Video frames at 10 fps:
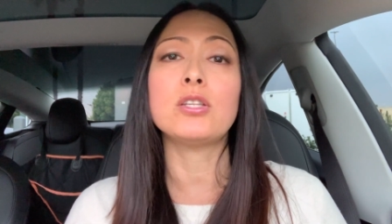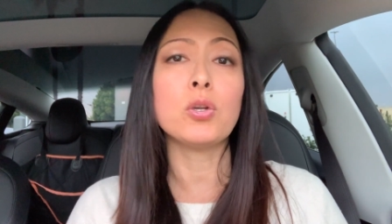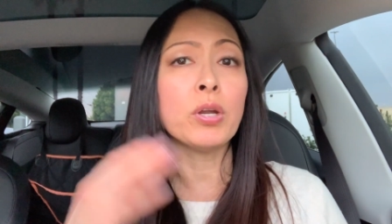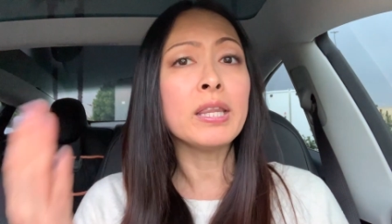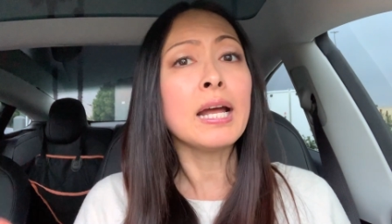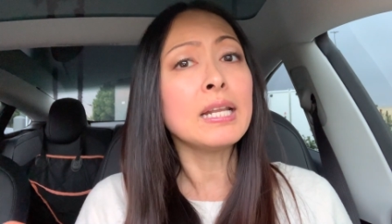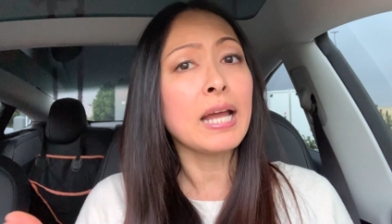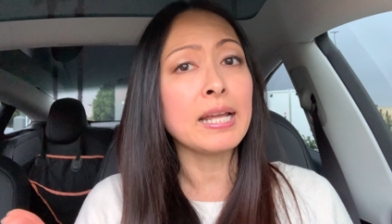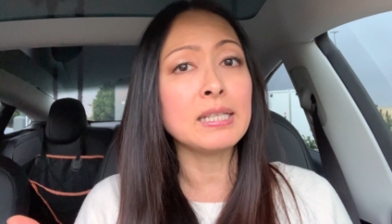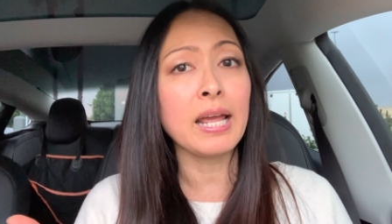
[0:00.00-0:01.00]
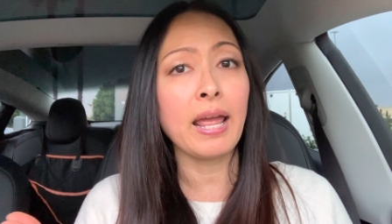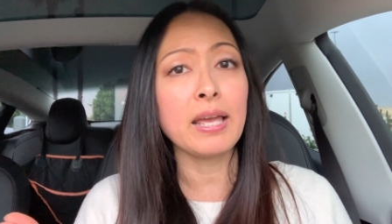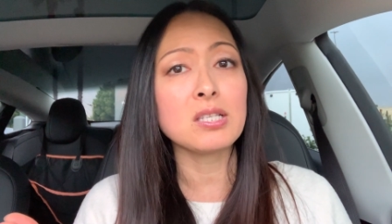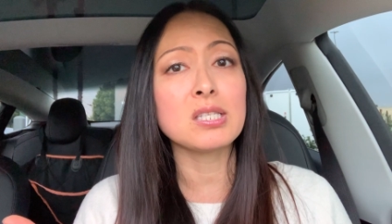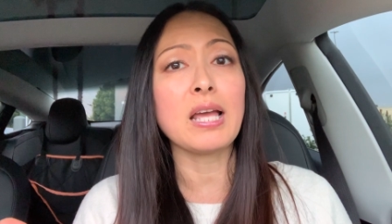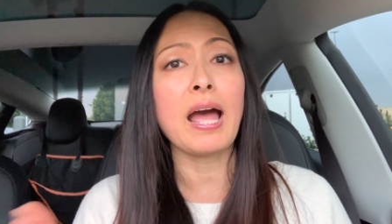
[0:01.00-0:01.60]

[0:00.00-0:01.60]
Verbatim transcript: And during that nine days,